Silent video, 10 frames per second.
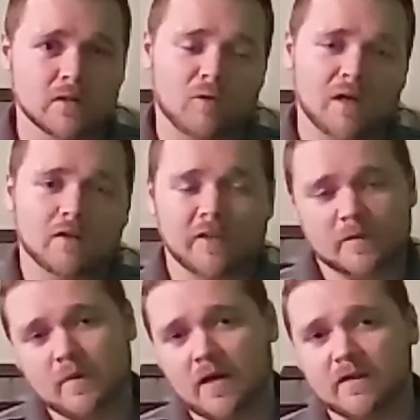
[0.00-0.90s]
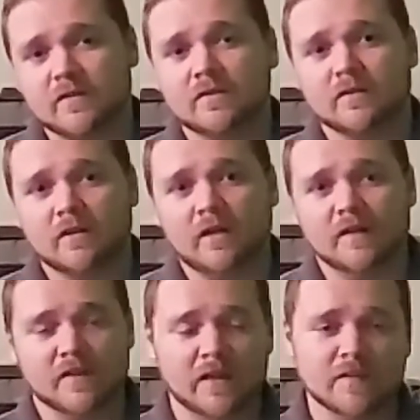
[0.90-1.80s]
While Xbox
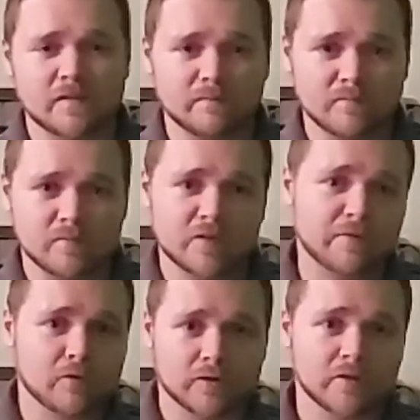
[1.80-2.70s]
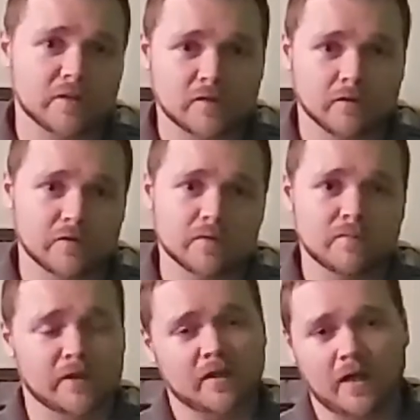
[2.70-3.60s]
has had several good
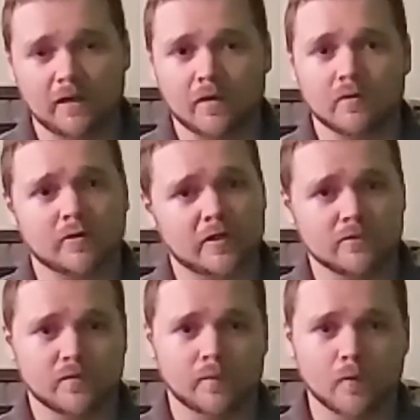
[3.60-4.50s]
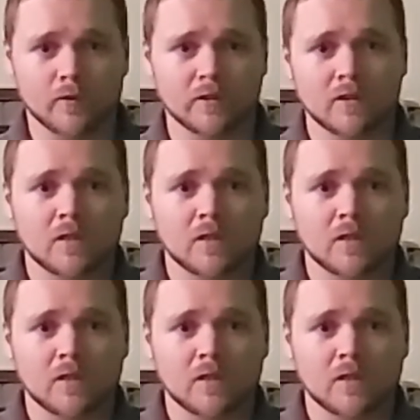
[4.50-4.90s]
exclusives like Halo and Gears of War,